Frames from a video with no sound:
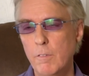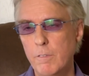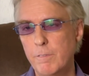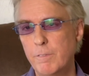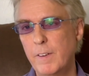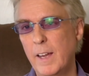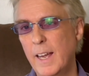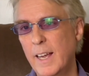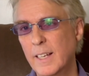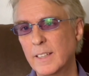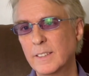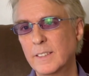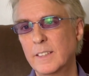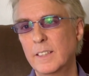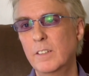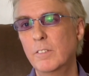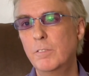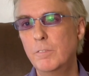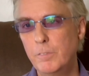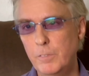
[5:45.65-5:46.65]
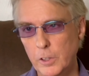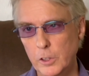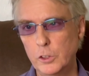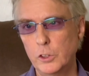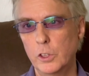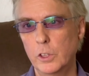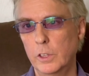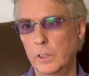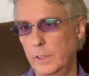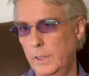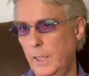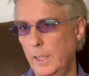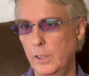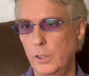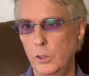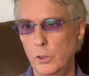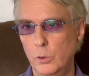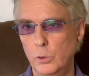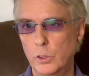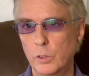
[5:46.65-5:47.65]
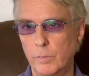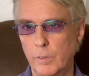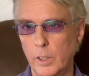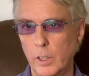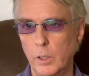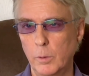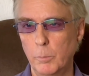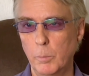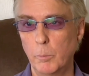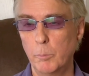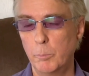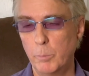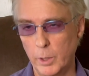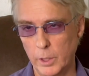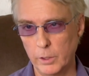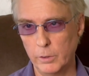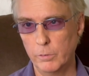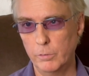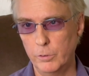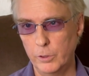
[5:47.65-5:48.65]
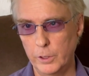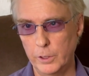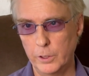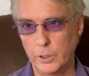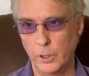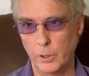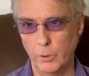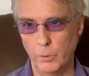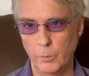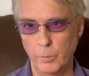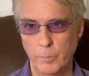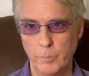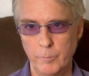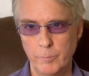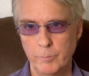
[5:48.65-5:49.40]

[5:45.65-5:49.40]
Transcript: fast and efficient can you develop bug-free code?